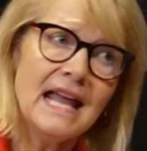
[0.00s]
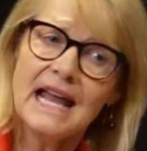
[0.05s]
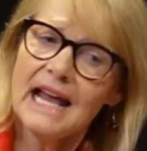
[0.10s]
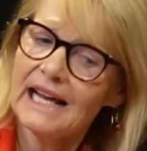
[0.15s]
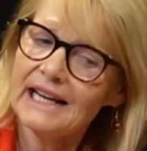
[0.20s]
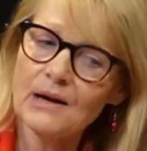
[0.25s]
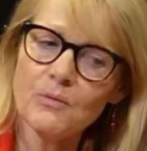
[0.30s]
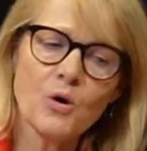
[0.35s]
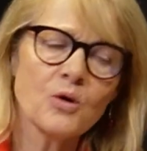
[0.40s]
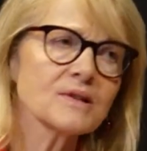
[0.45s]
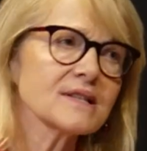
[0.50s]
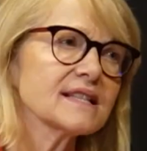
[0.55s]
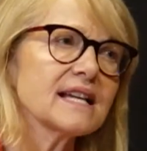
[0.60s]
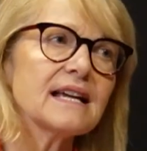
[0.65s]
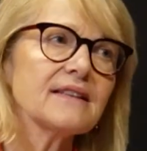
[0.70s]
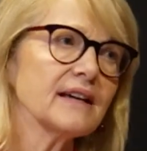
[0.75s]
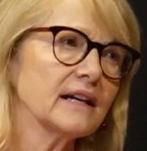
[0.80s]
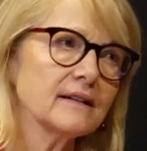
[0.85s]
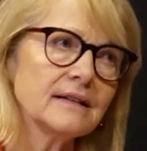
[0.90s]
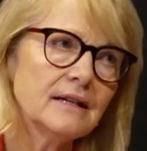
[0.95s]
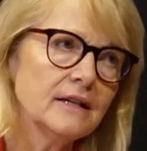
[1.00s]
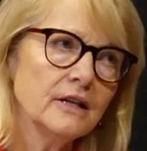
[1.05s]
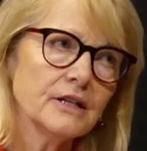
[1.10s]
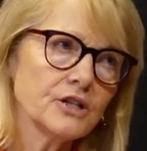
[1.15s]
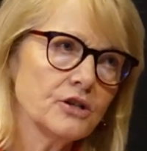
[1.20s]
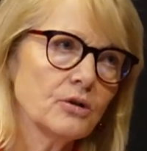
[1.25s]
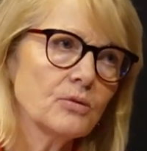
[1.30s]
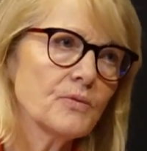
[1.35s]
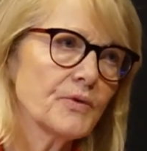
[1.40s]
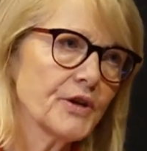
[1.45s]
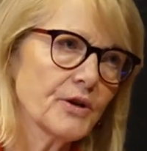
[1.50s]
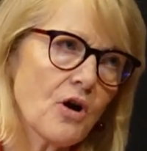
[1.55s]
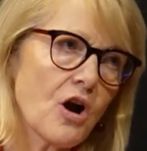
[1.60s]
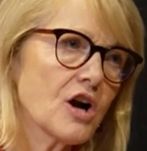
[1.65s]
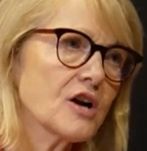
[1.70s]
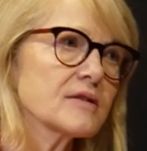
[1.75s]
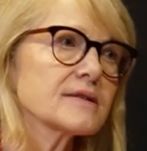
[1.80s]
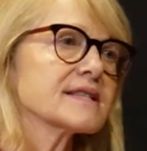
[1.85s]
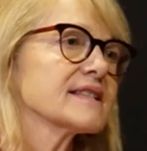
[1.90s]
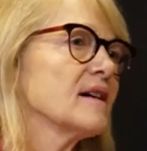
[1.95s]
And I won't say that, there
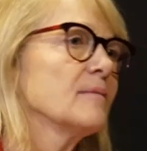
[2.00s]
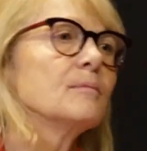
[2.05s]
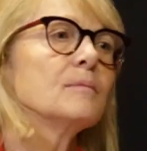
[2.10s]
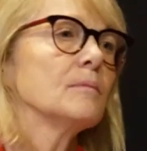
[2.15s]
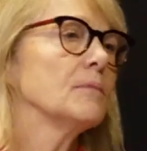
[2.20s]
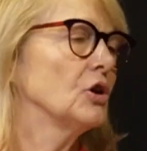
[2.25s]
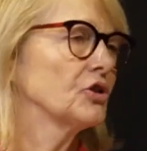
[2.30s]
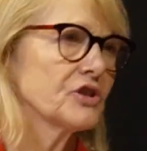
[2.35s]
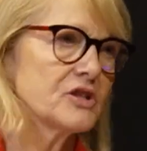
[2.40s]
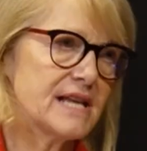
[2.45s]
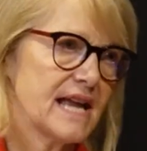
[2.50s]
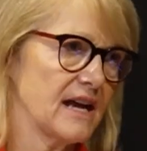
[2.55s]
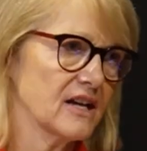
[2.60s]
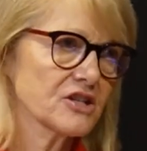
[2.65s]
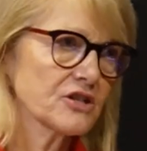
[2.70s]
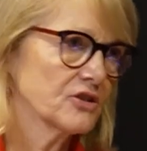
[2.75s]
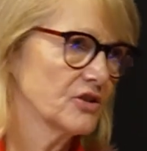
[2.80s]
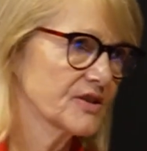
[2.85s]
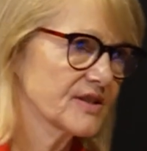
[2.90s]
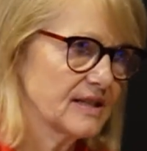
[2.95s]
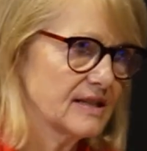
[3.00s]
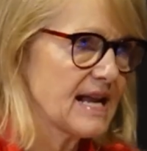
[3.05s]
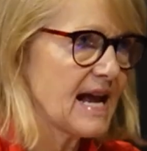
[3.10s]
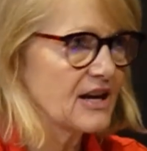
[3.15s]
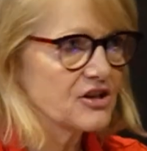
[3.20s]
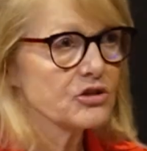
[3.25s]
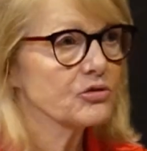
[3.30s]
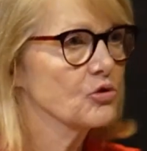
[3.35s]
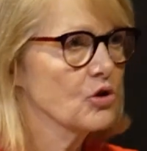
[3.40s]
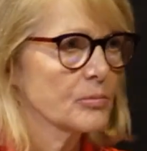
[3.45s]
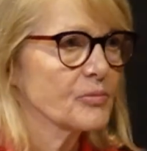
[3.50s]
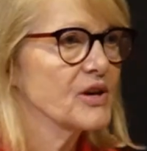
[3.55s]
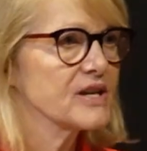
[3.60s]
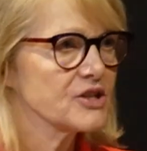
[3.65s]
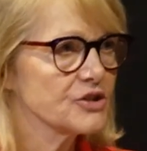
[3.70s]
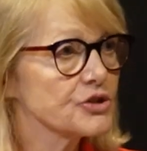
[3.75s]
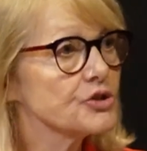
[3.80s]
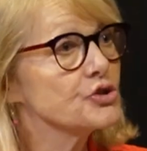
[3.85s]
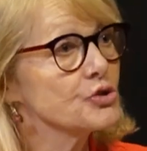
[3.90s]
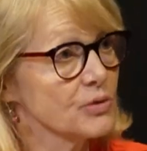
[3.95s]
are some multinationals and national
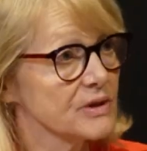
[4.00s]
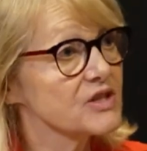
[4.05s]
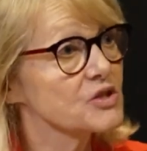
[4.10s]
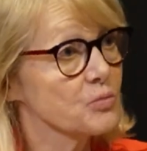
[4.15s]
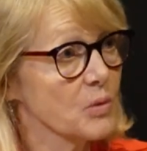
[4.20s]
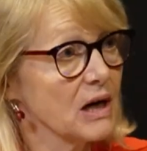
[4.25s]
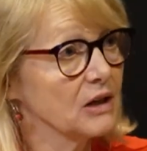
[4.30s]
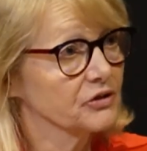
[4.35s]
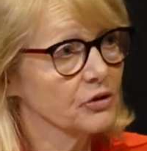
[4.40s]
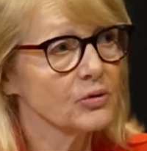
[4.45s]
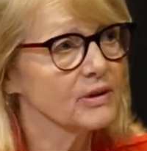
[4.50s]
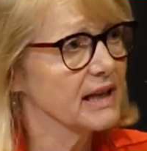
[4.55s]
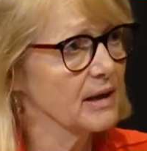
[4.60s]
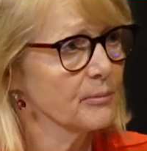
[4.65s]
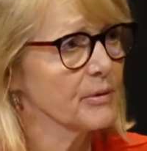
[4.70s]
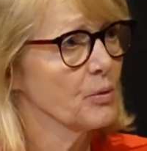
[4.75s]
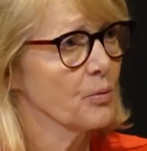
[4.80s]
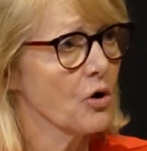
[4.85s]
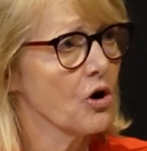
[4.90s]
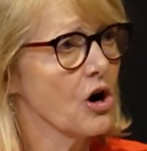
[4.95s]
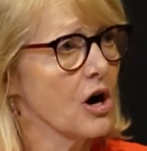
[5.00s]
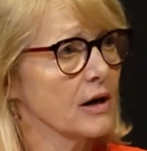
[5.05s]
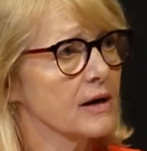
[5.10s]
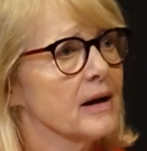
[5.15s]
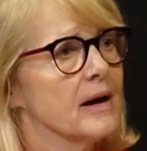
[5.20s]
corporations who do it as well. Don't get me wrong.